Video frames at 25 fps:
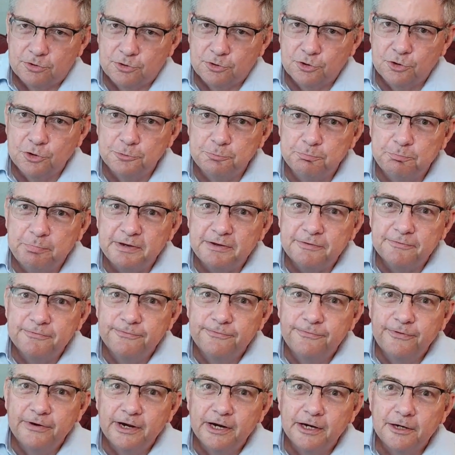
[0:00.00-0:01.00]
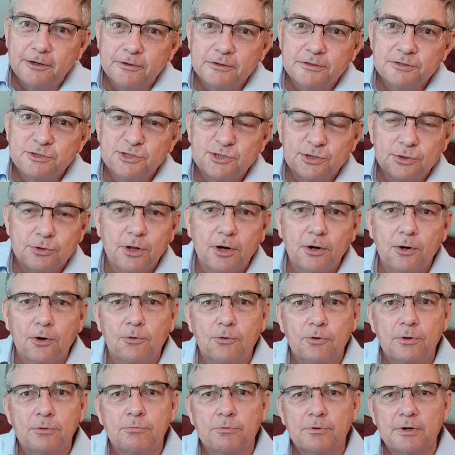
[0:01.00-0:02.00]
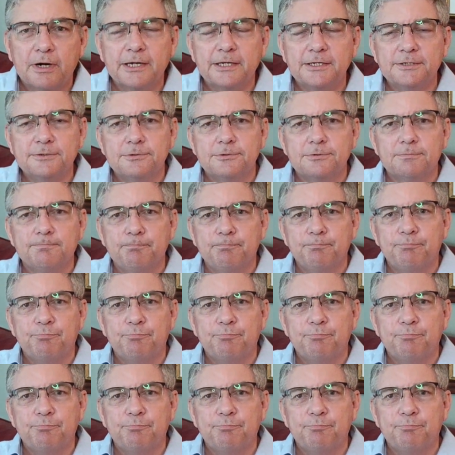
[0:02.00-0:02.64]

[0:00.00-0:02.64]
could be very slow, right?